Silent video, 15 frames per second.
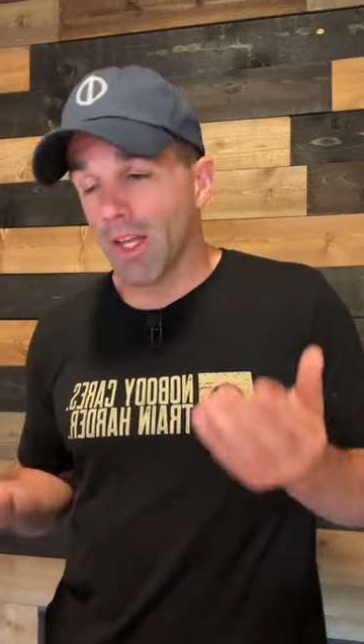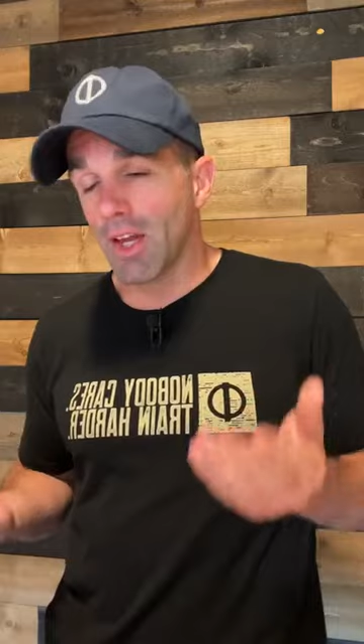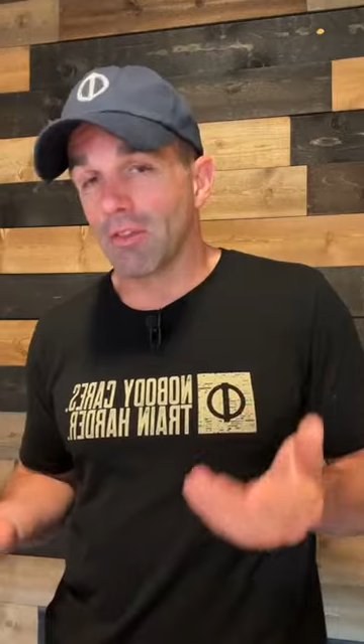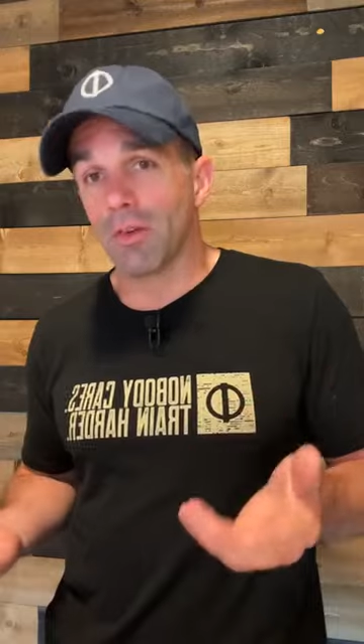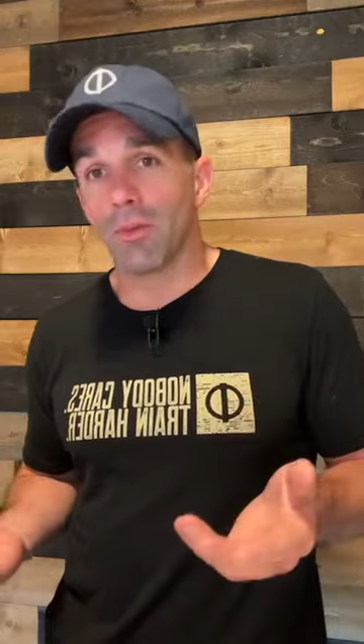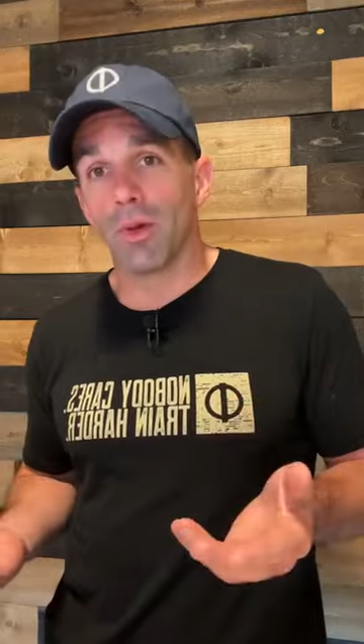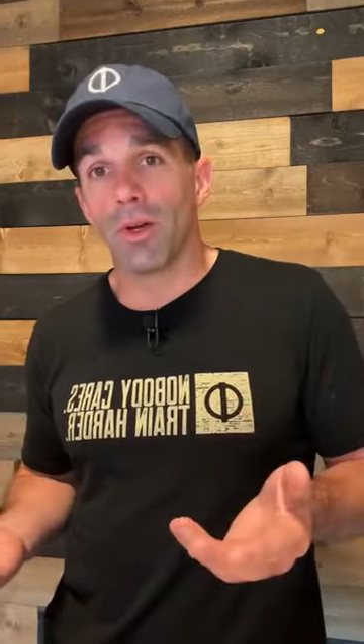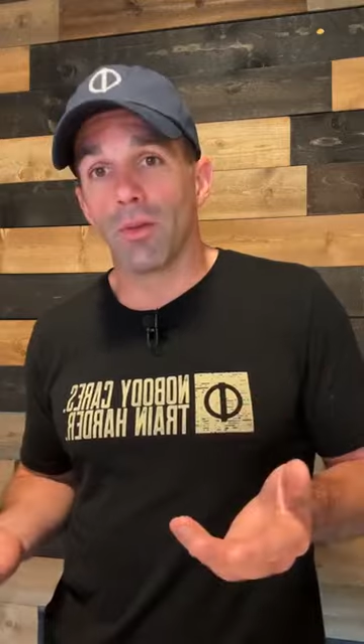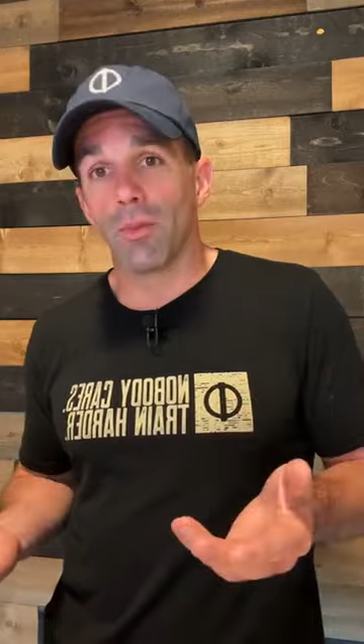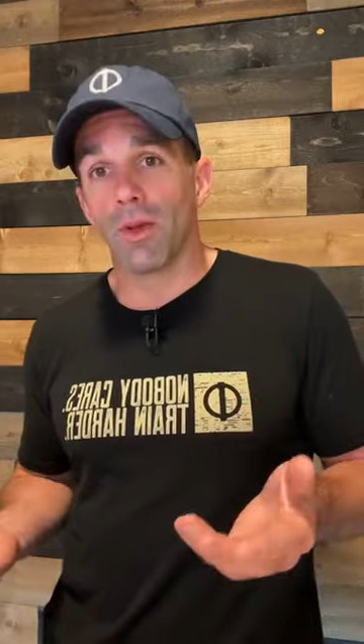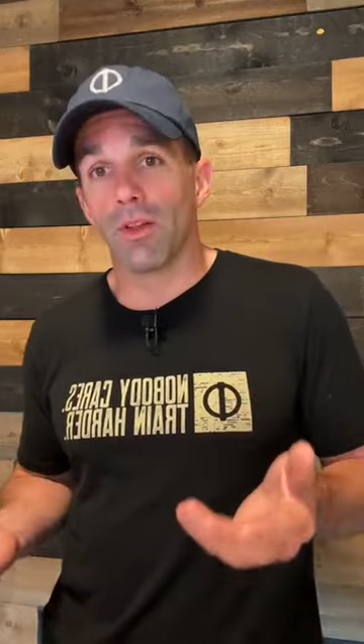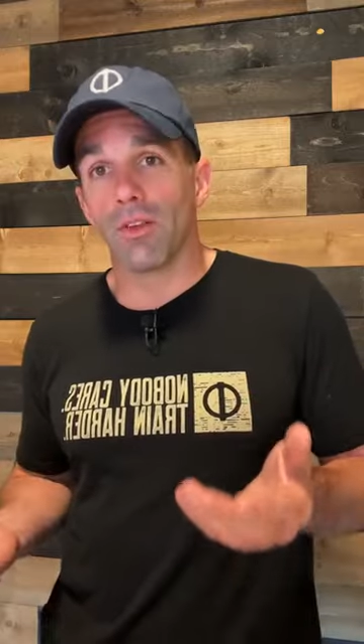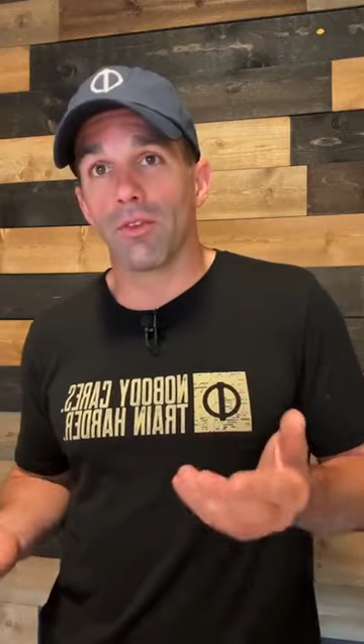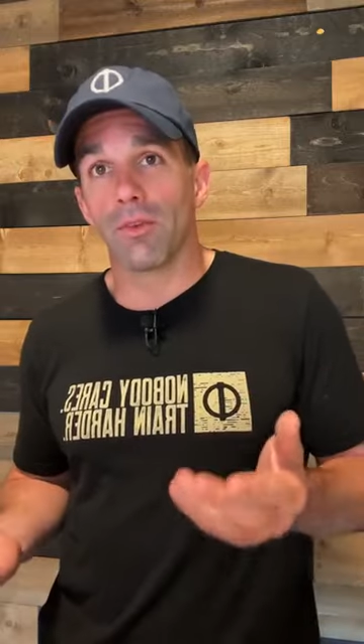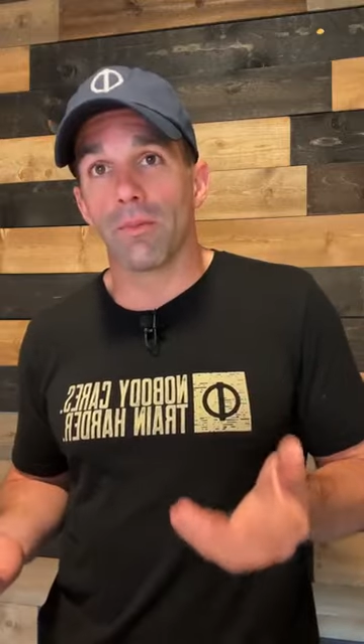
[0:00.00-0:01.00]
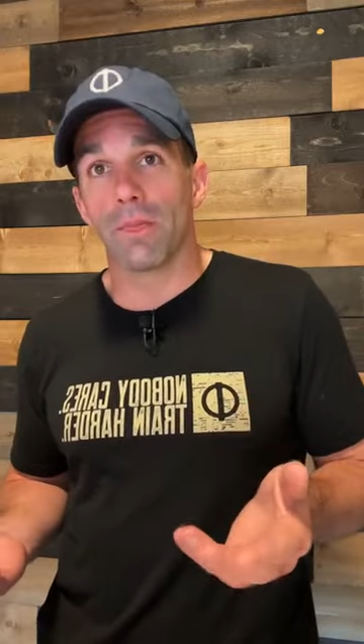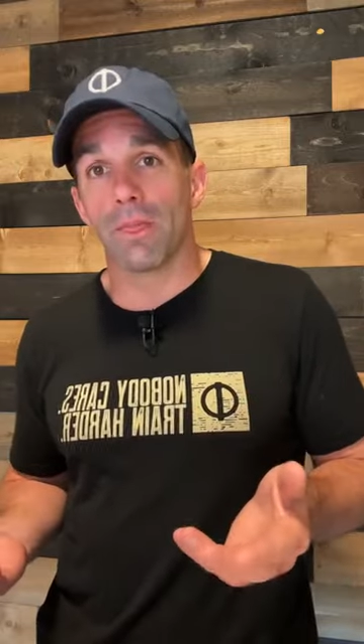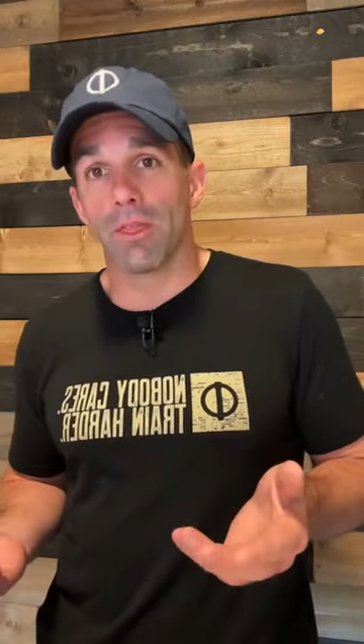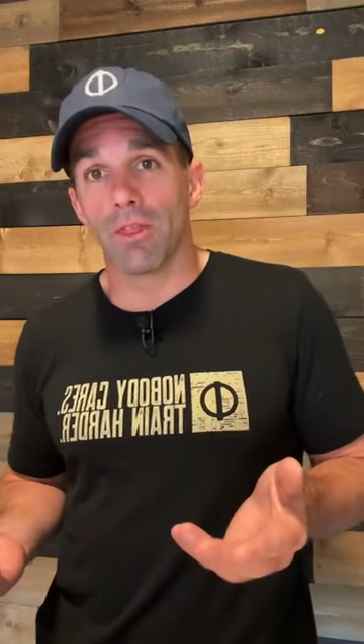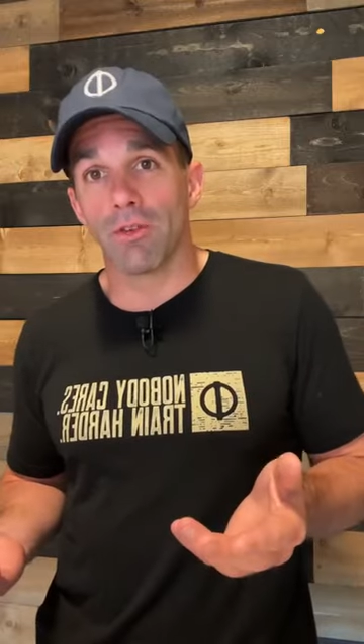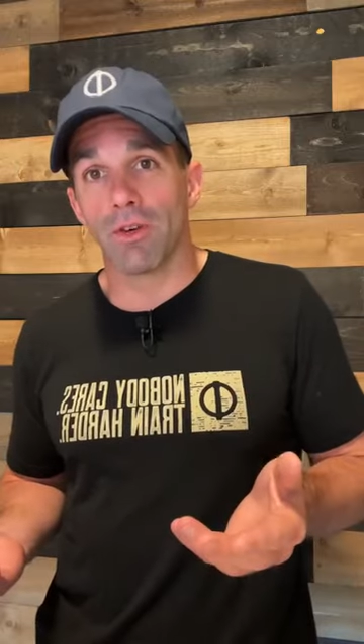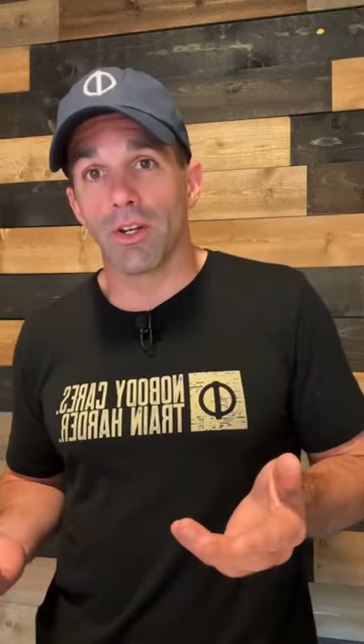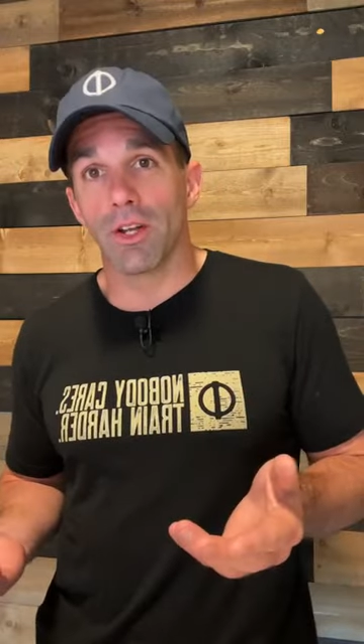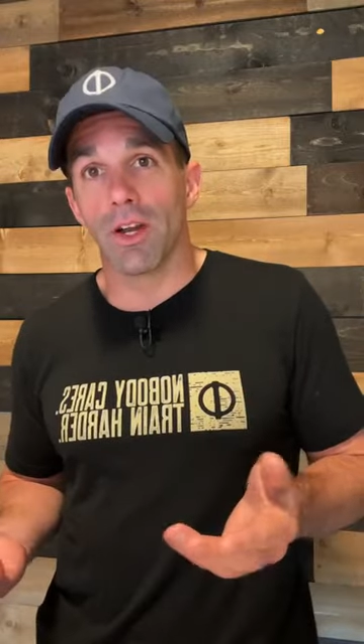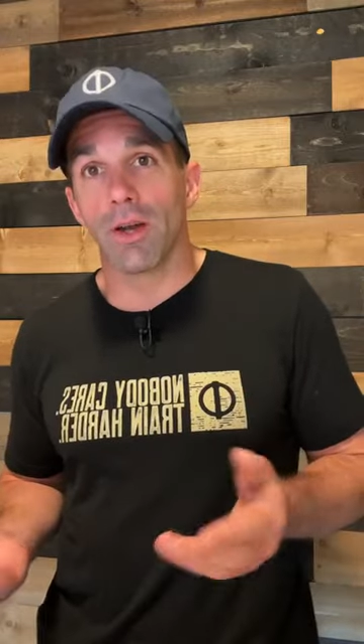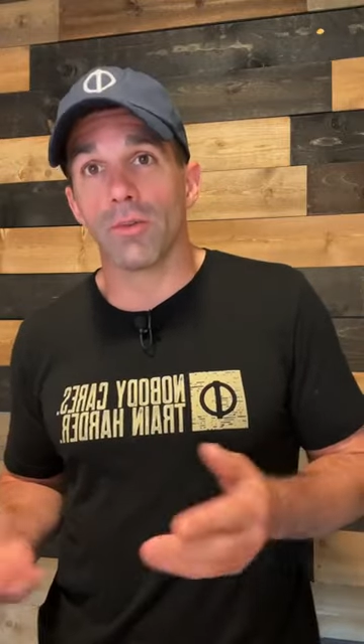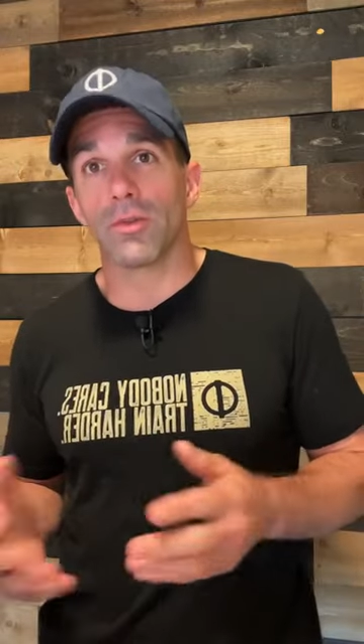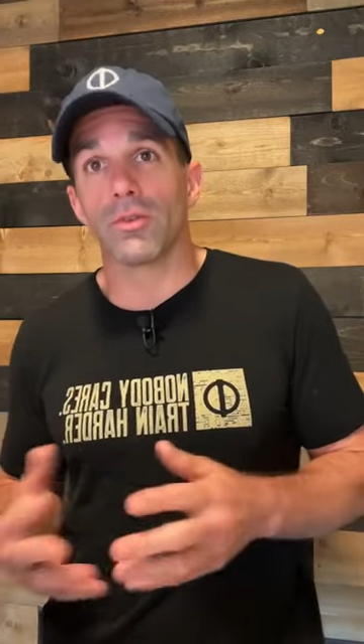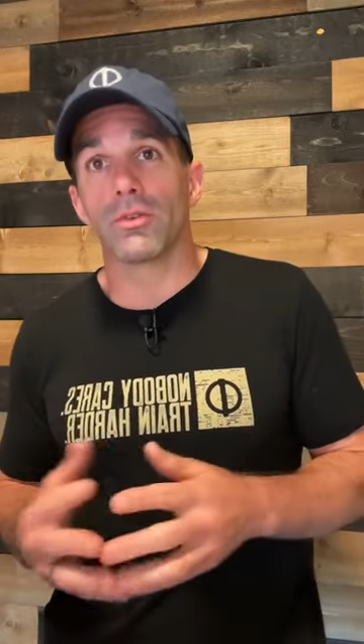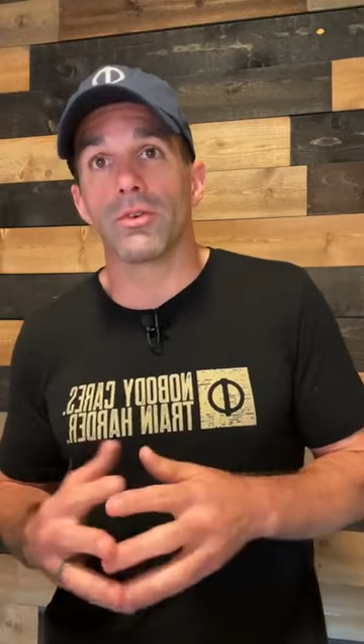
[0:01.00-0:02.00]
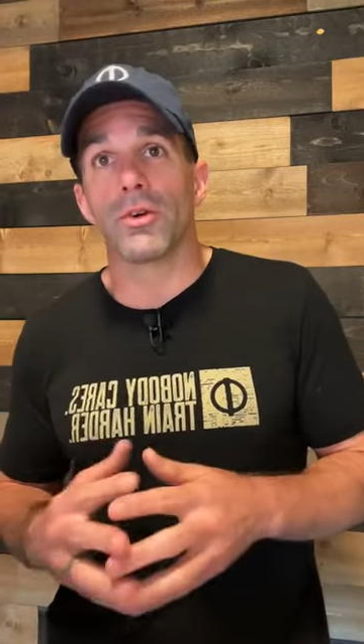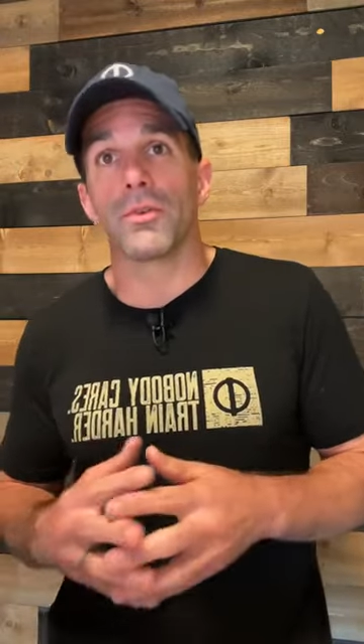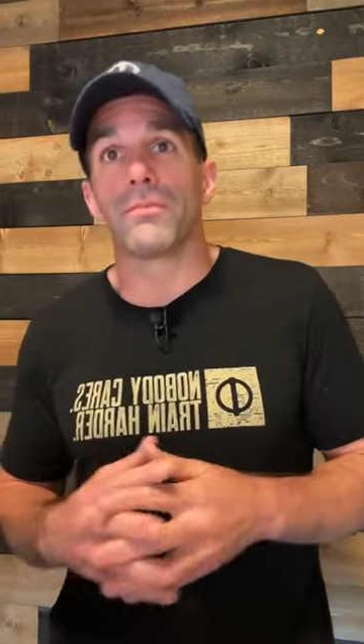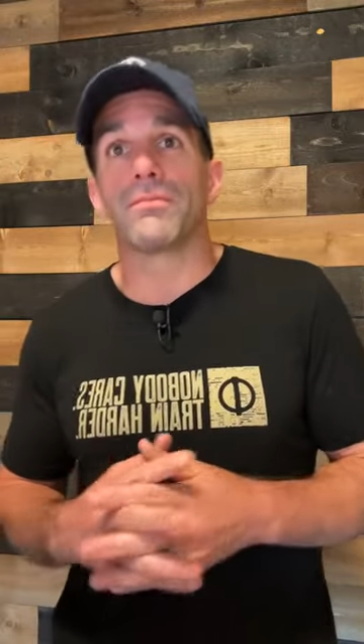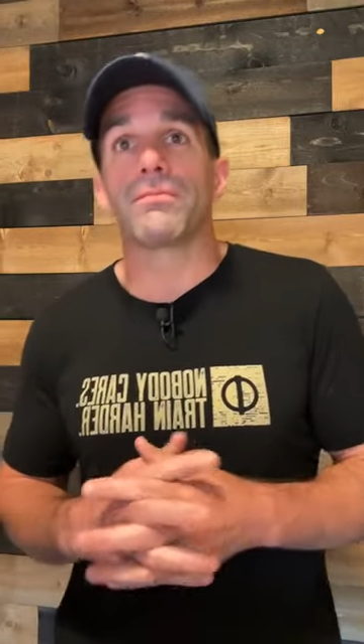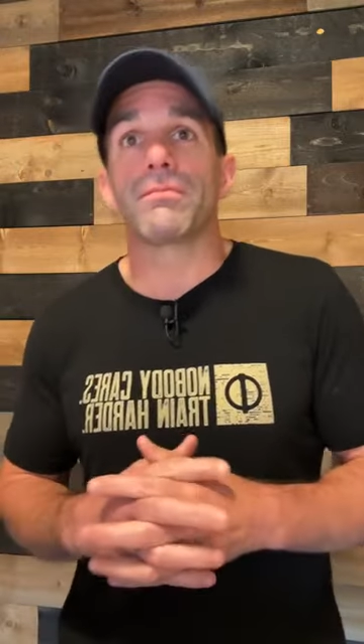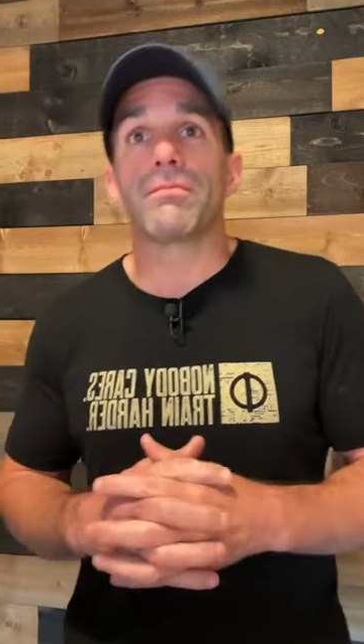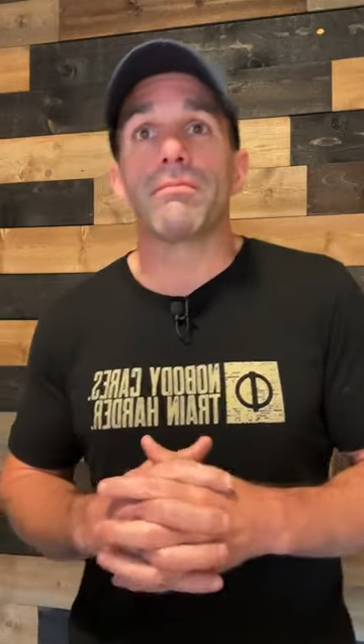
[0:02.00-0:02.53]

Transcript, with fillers: Everybody wins three times through.